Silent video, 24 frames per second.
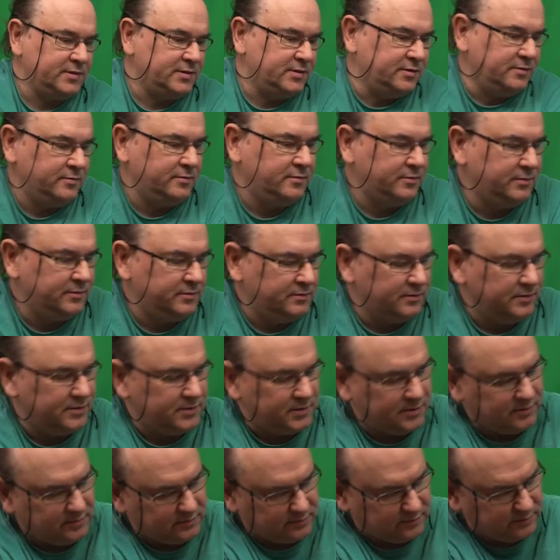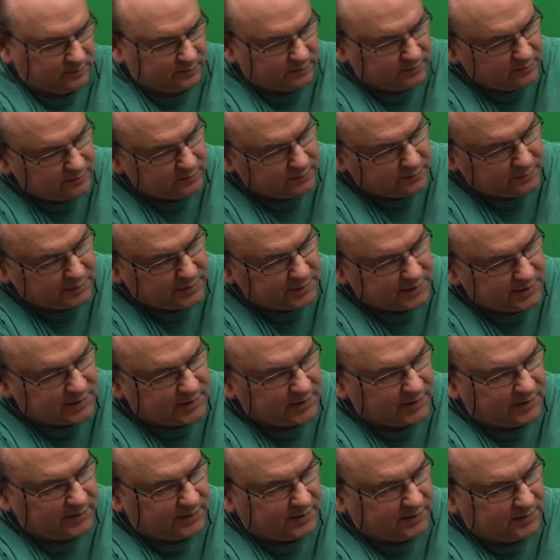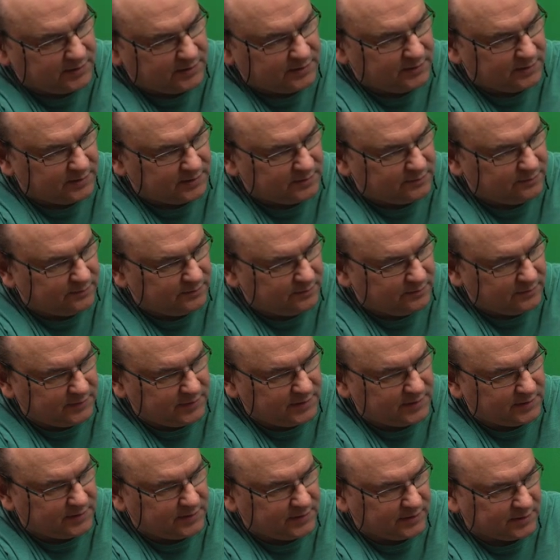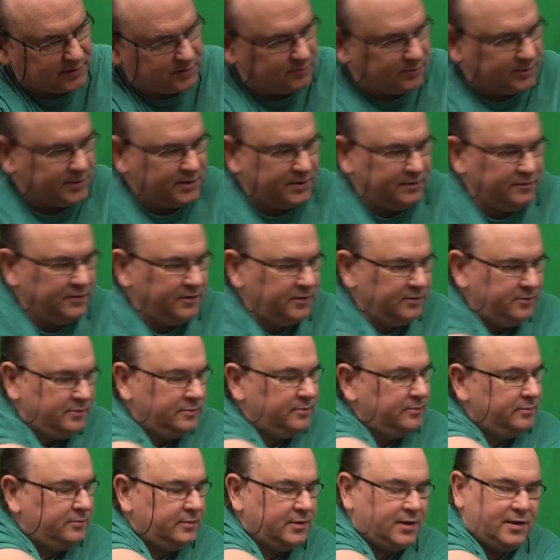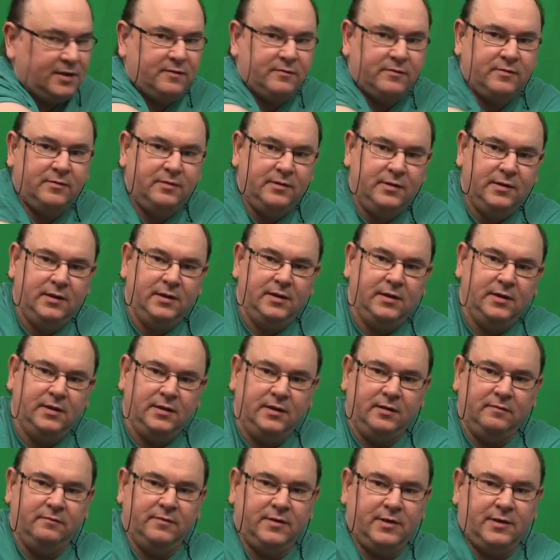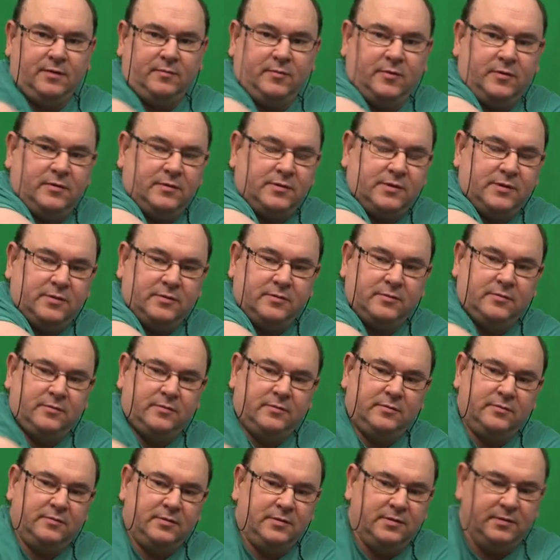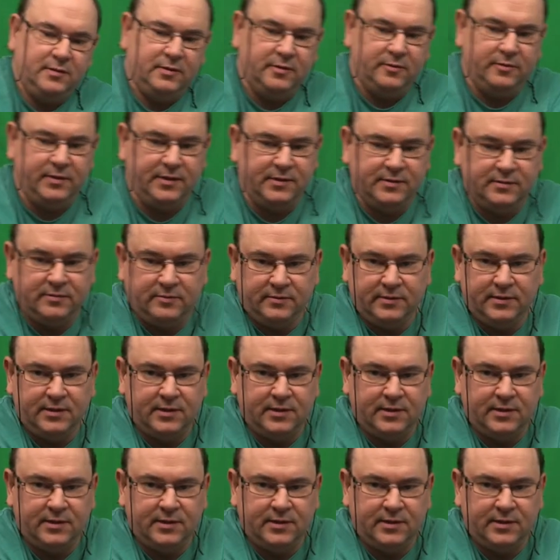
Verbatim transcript: So so basically, it it, it does whatever you have available to to load into it.